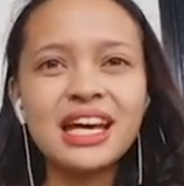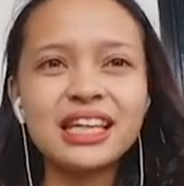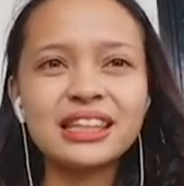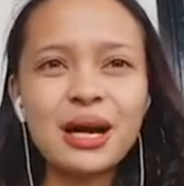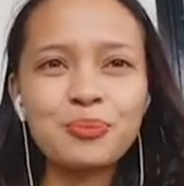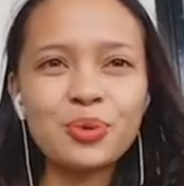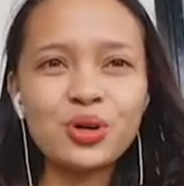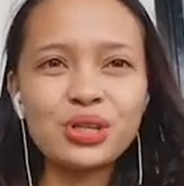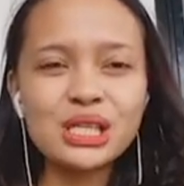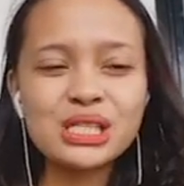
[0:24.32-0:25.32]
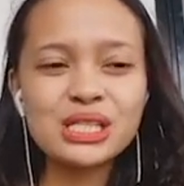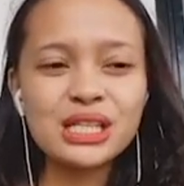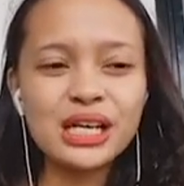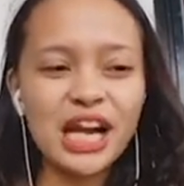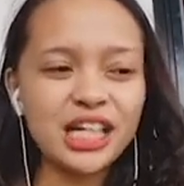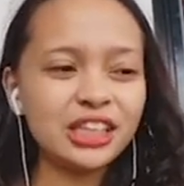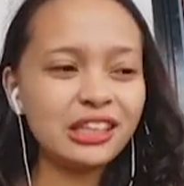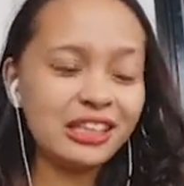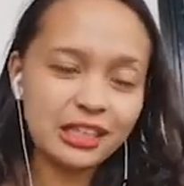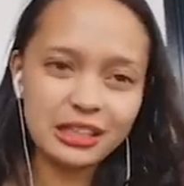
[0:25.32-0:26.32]
Tapos, ang
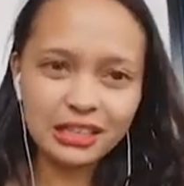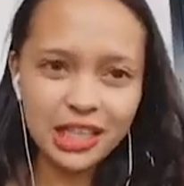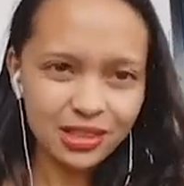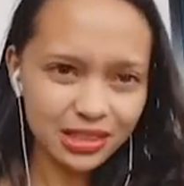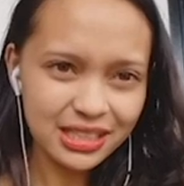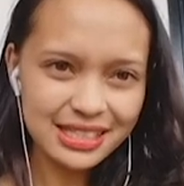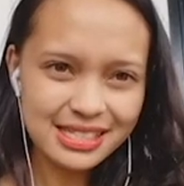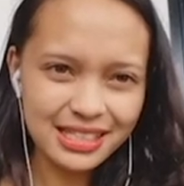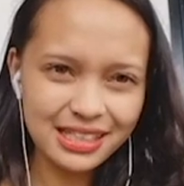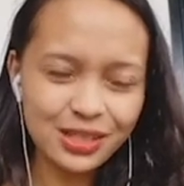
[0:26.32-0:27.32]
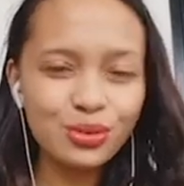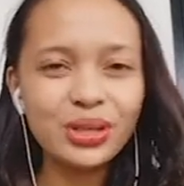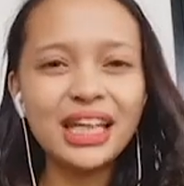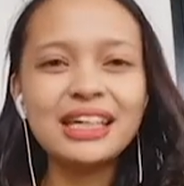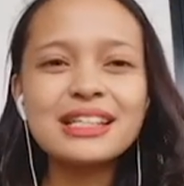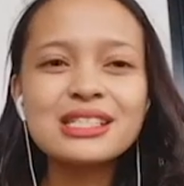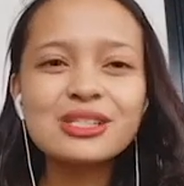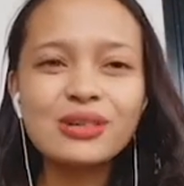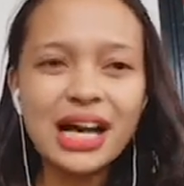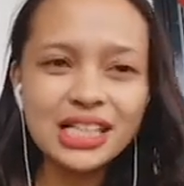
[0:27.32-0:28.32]
tinatry ko din kasing gawin is
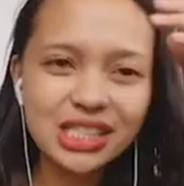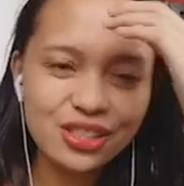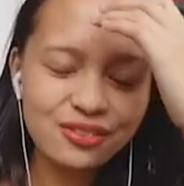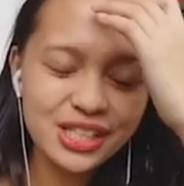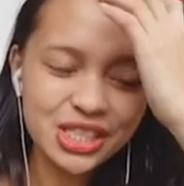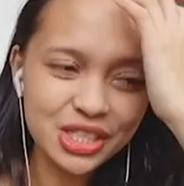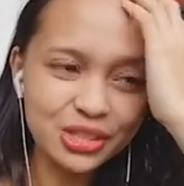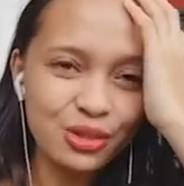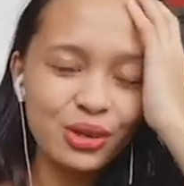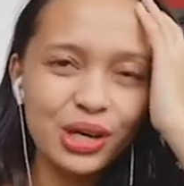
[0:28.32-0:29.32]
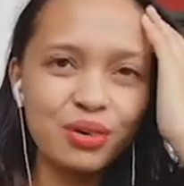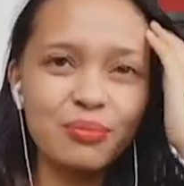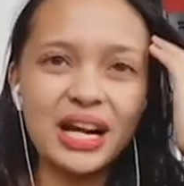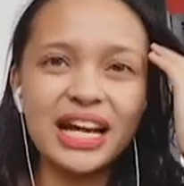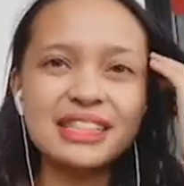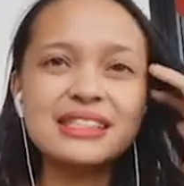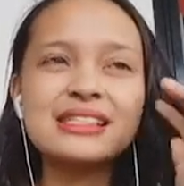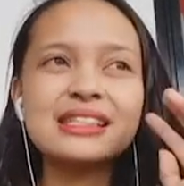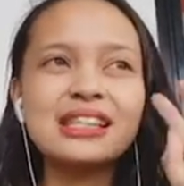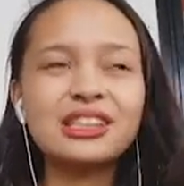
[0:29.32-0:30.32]
to actually feature local brands
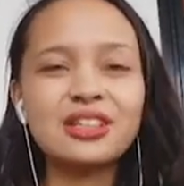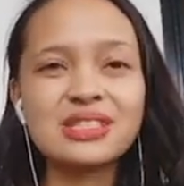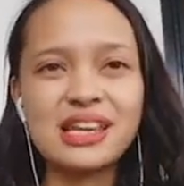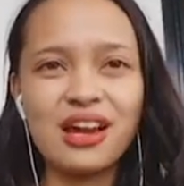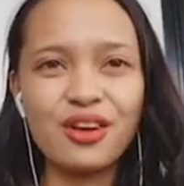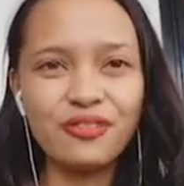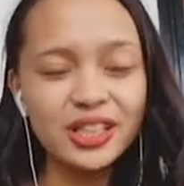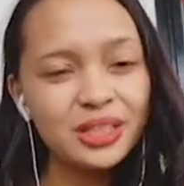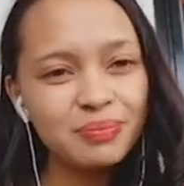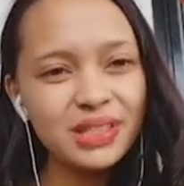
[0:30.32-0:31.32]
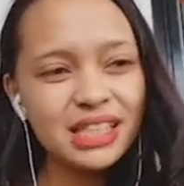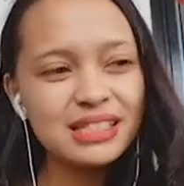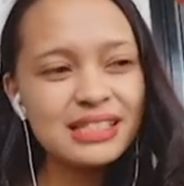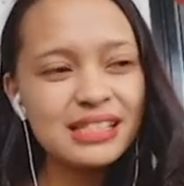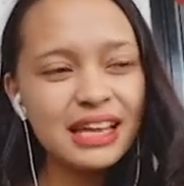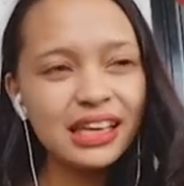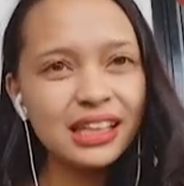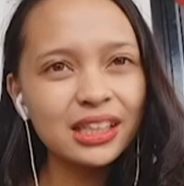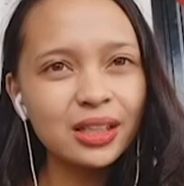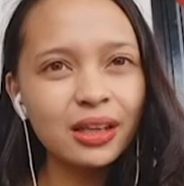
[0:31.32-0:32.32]
dito sa Philippines.
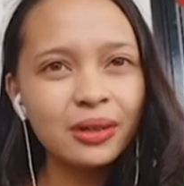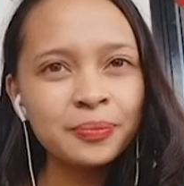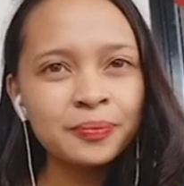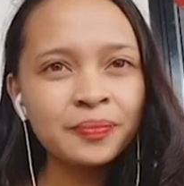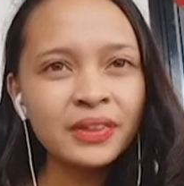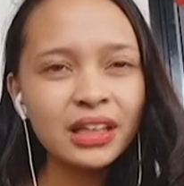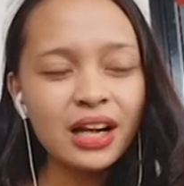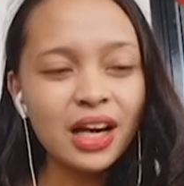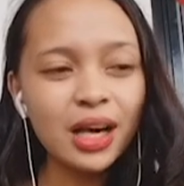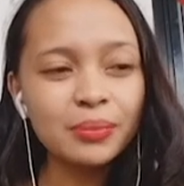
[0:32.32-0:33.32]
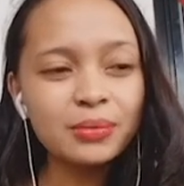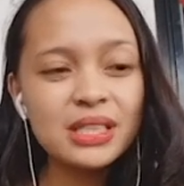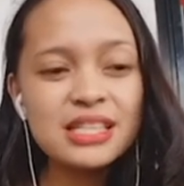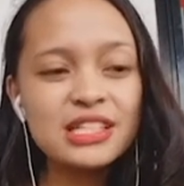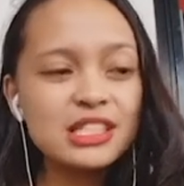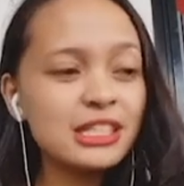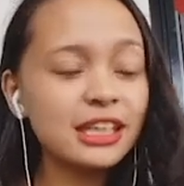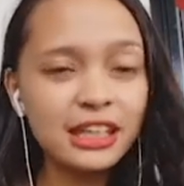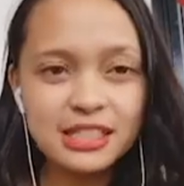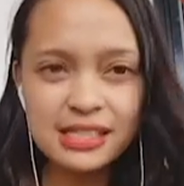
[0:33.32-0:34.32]
And this is the
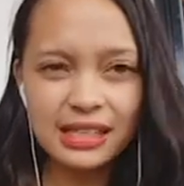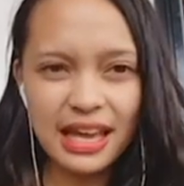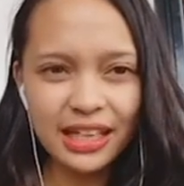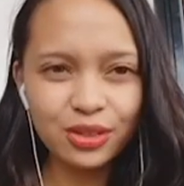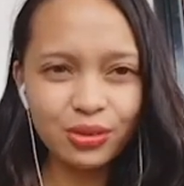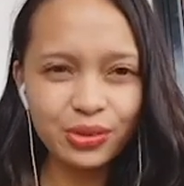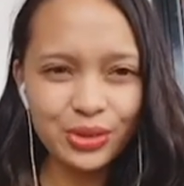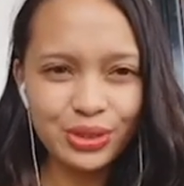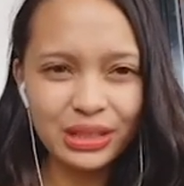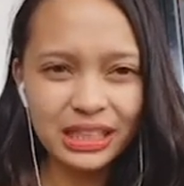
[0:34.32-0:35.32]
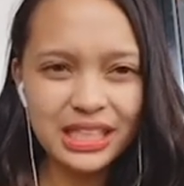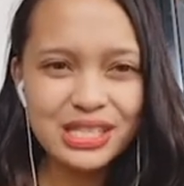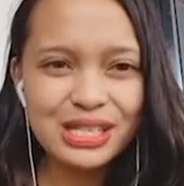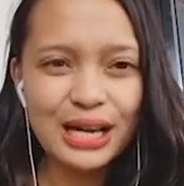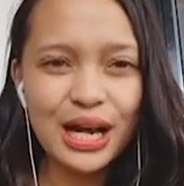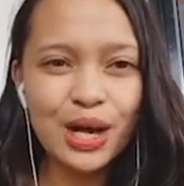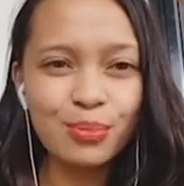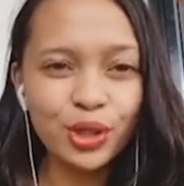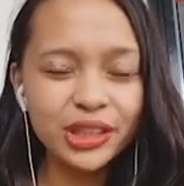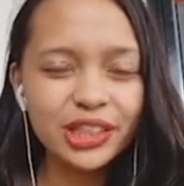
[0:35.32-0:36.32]
things that I do usually sa
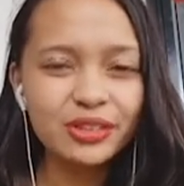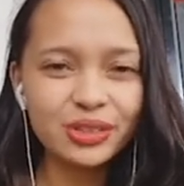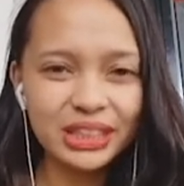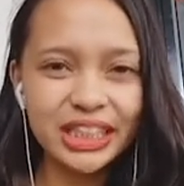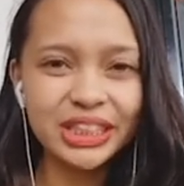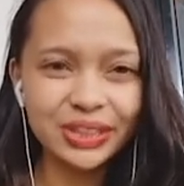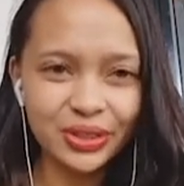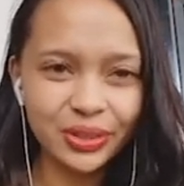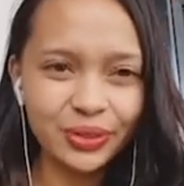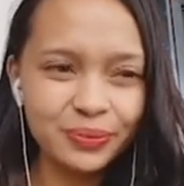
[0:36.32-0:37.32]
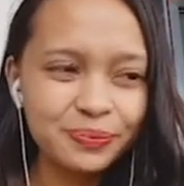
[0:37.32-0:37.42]
morning routine ko.